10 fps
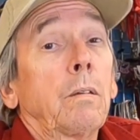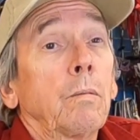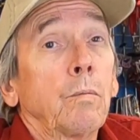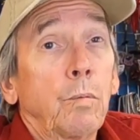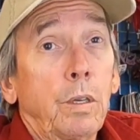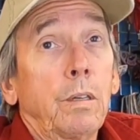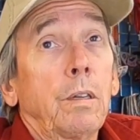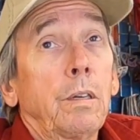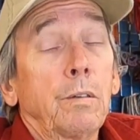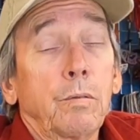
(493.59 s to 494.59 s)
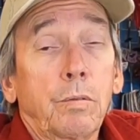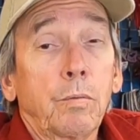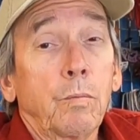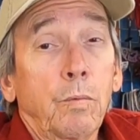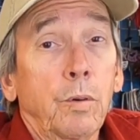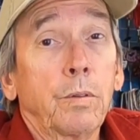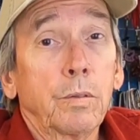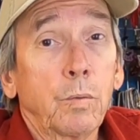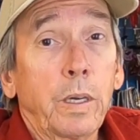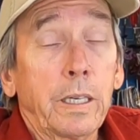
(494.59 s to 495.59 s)
really is worth
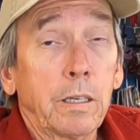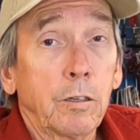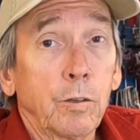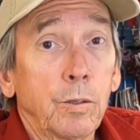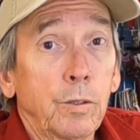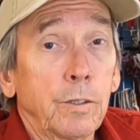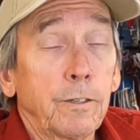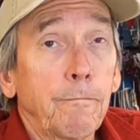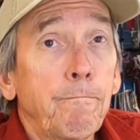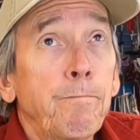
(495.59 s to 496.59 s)
its weight in gold.